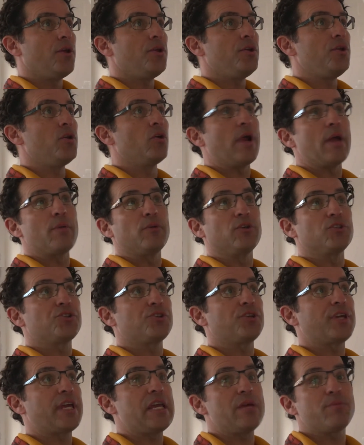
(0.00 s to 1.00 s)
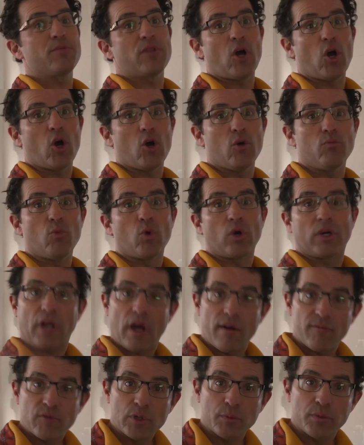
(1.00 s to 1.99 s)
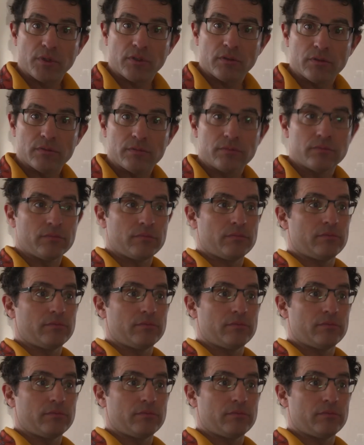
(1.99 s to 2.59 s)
you're able to keep the home more comfortable,